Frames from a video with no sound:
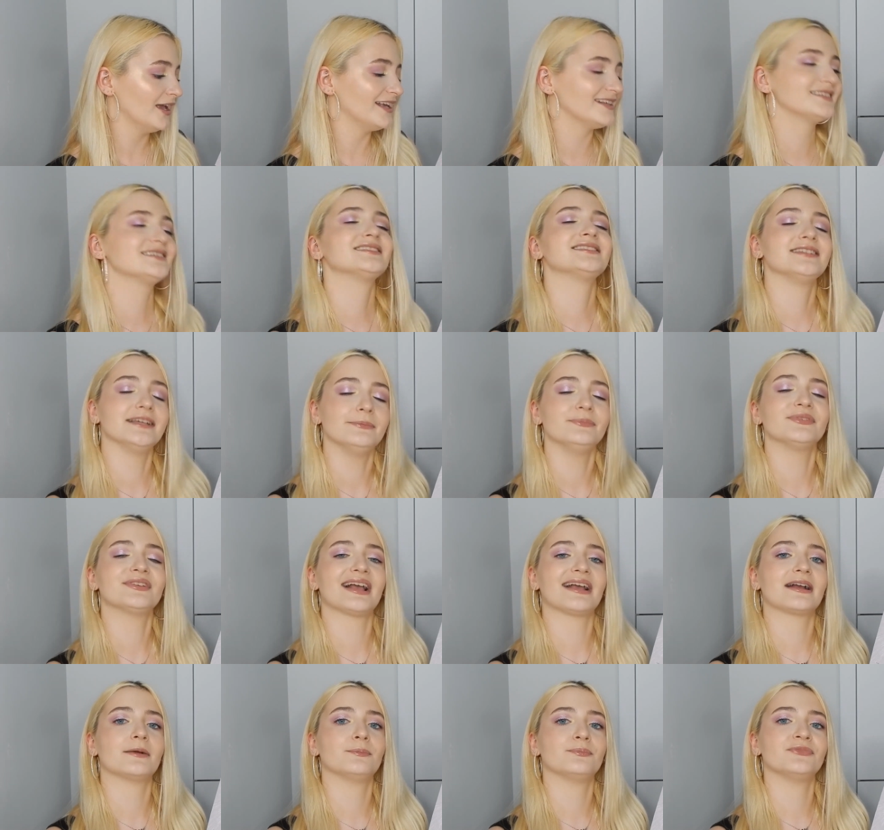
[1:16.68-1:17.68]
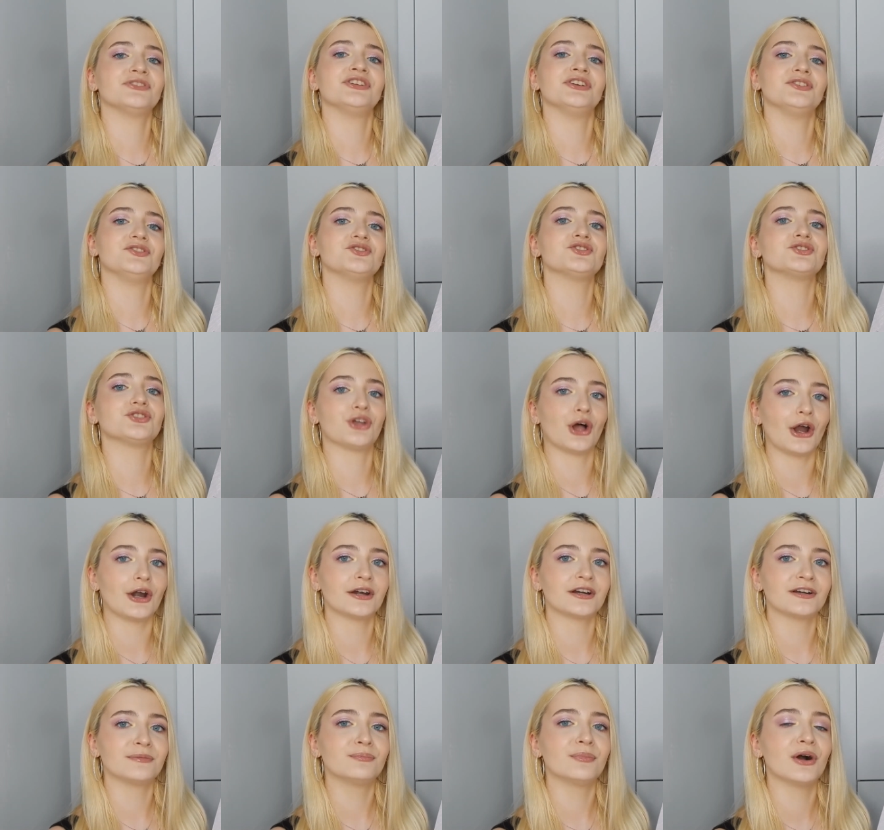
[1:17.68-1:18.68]
it seems like a tinge
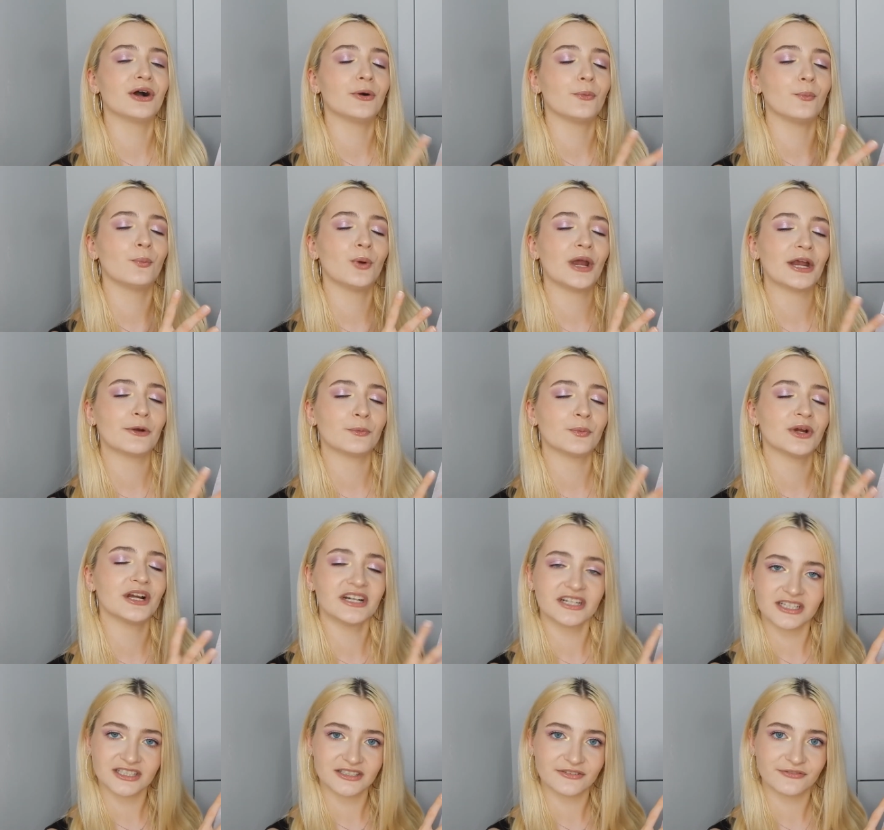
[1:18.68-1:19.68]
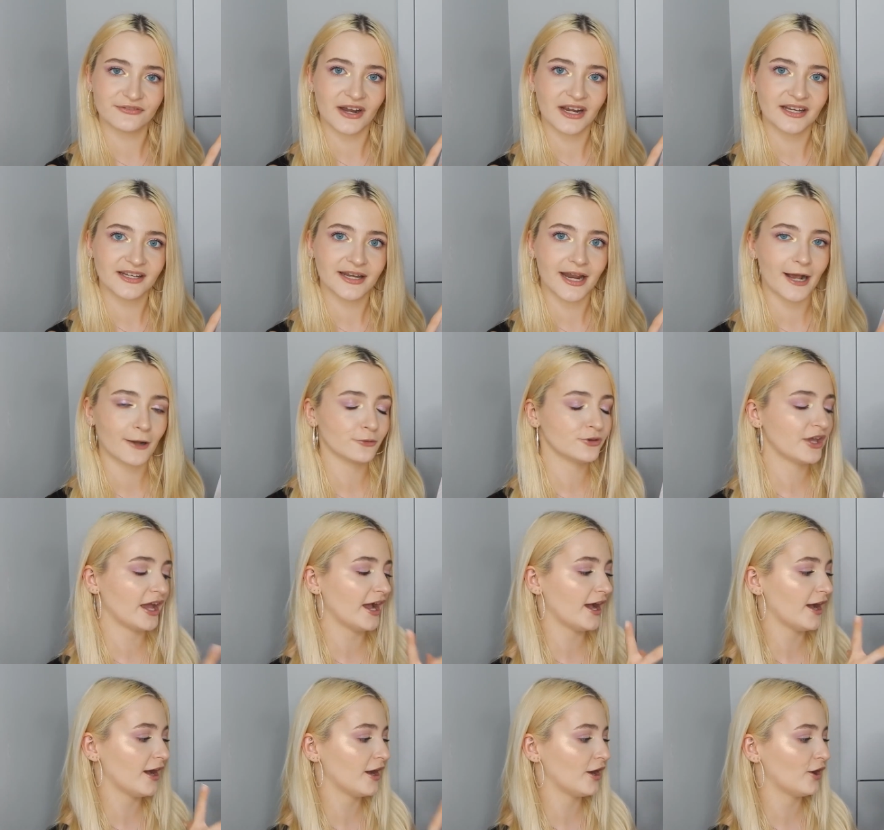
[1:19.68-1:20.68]
dark but we're, we're gonna find out
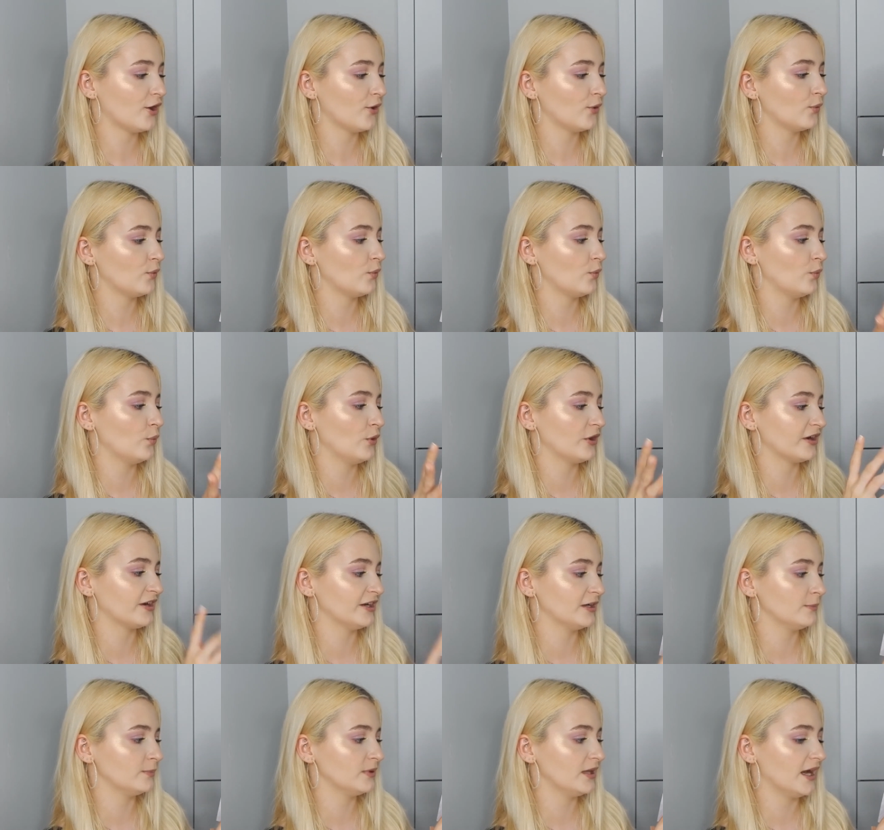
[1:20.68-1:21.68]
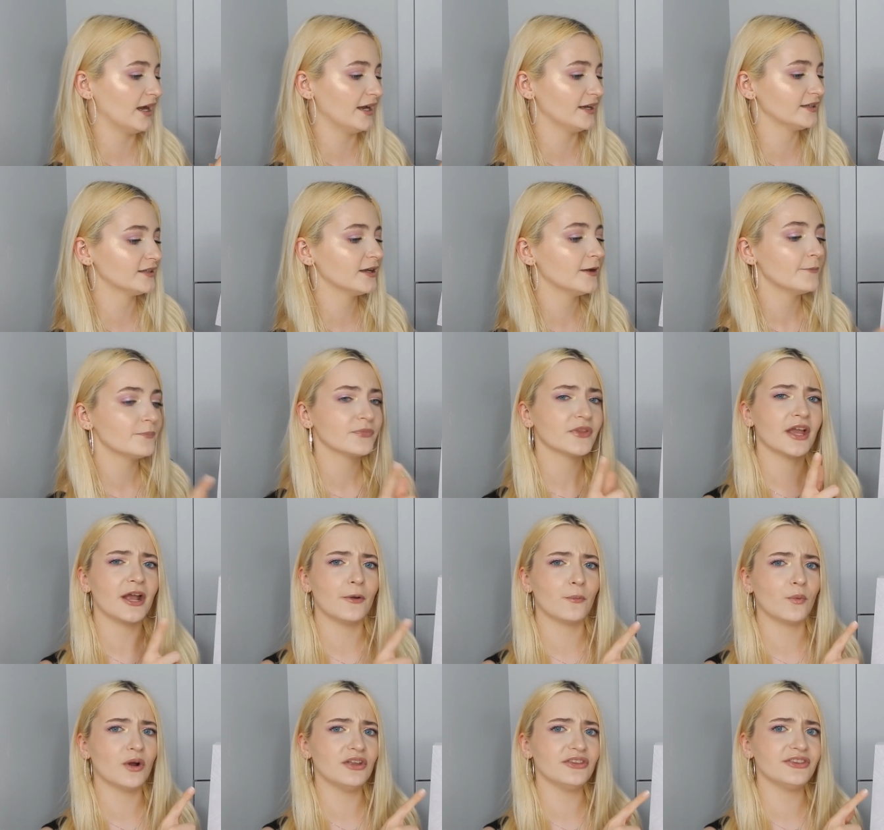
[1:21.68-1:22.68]
how we're gonna apply it
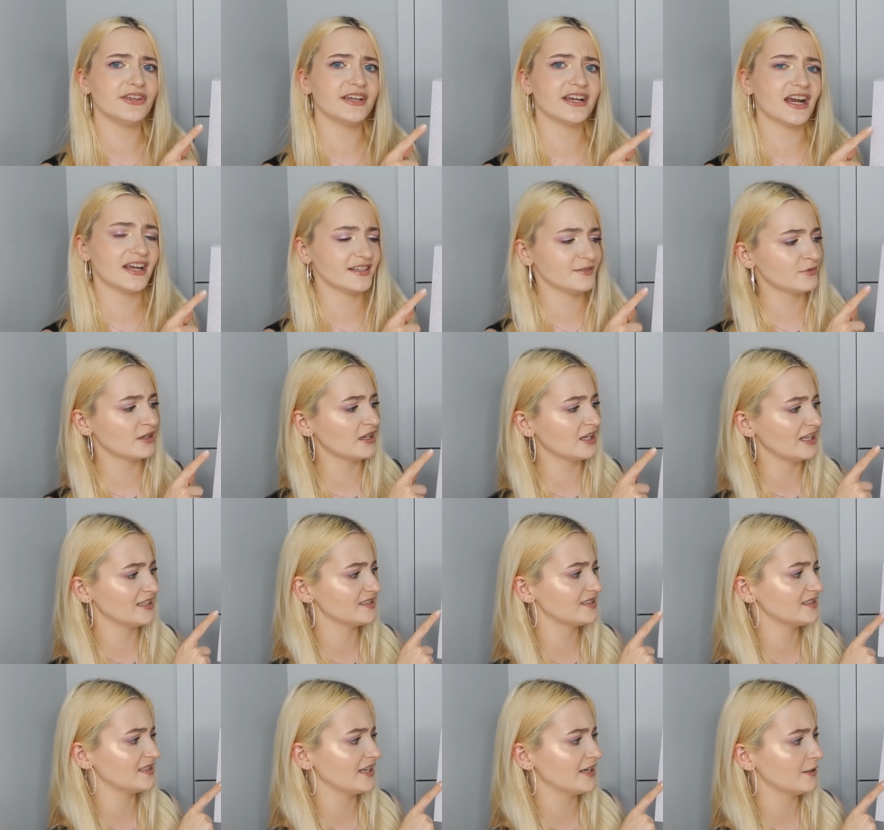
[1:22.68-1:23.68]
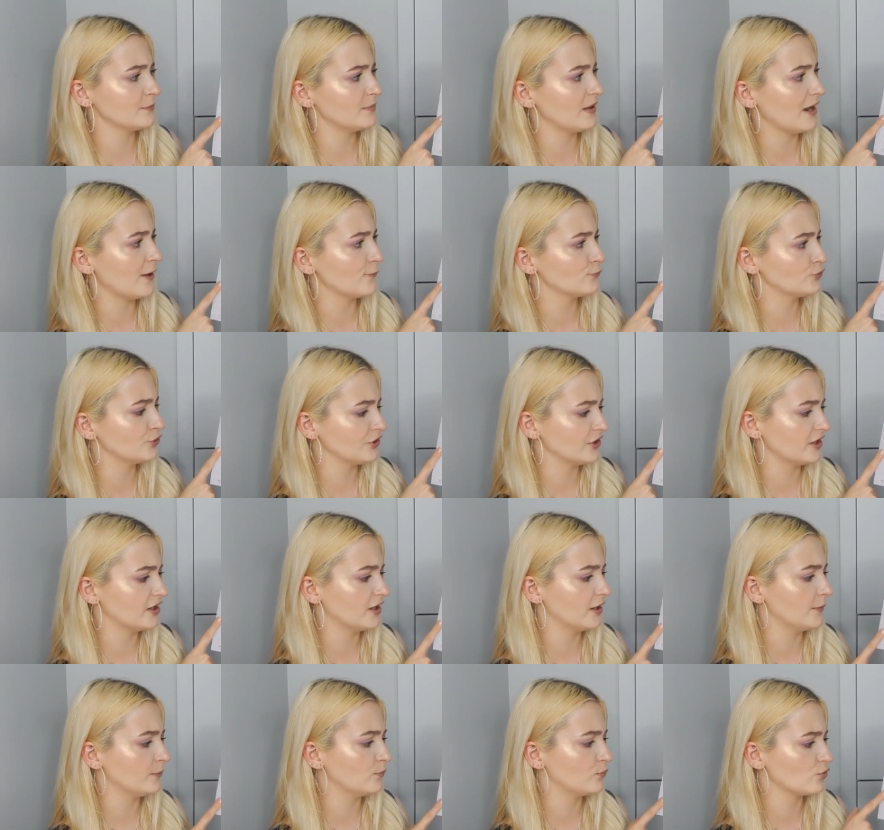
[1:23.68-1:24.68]
and one thing I can say about
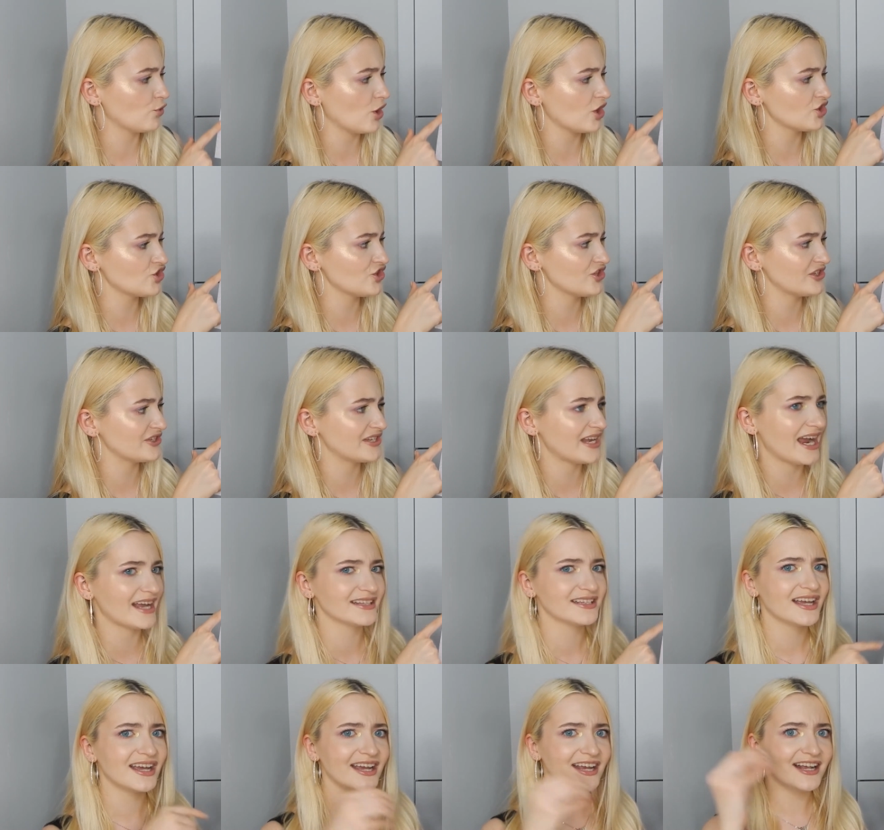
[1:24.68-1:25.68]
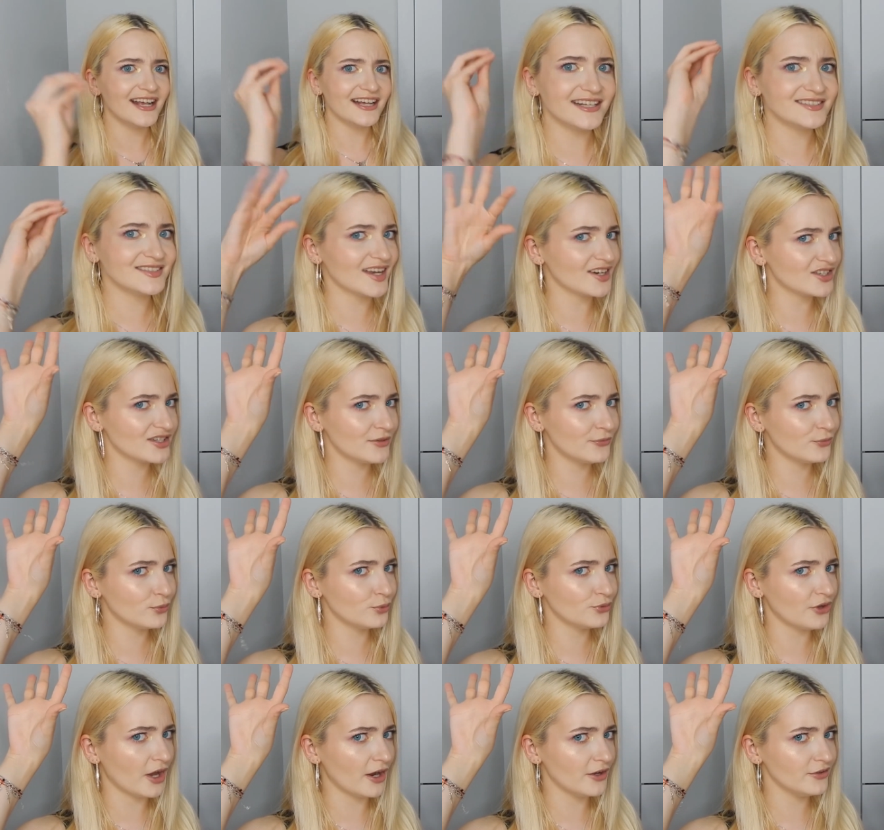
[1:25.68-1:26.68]
the brush is that it's actually
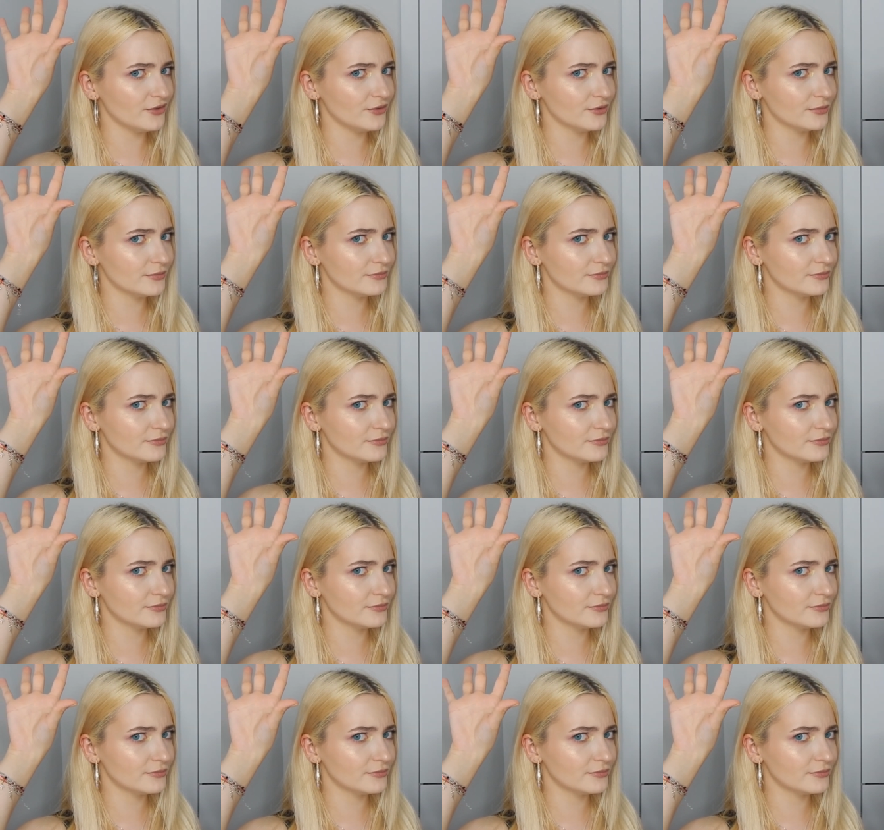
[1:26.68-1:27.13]
full-sized